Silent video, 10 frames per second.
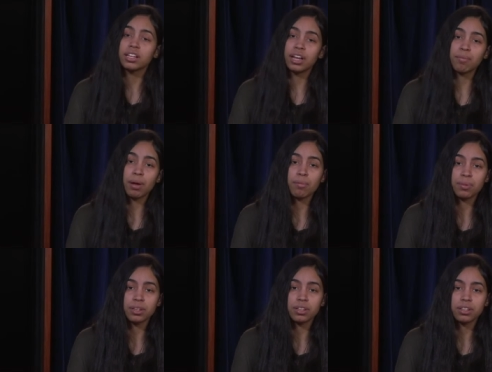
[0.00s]
they
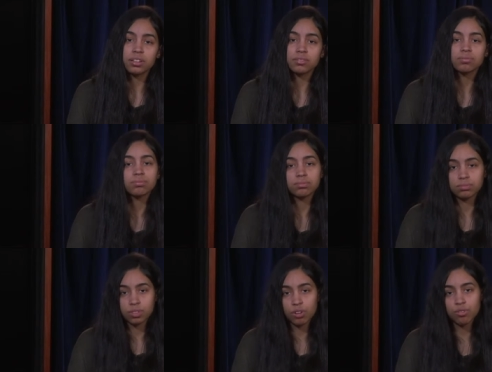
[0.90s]
might be,
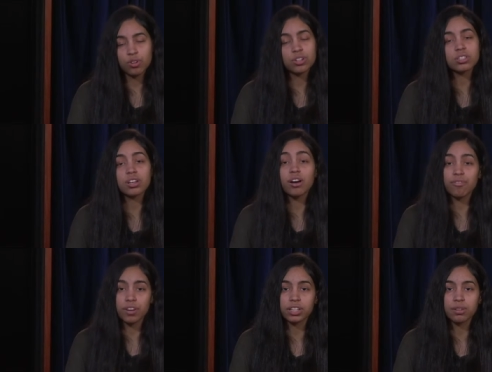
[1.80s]
of course,
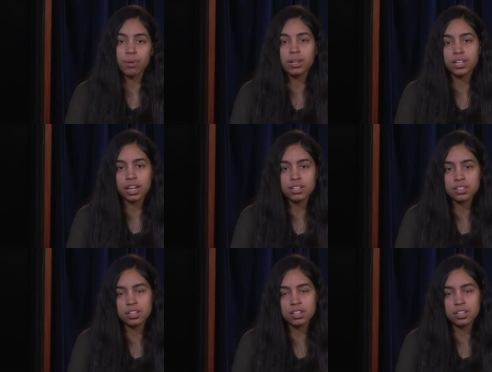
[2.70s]
affected by the glass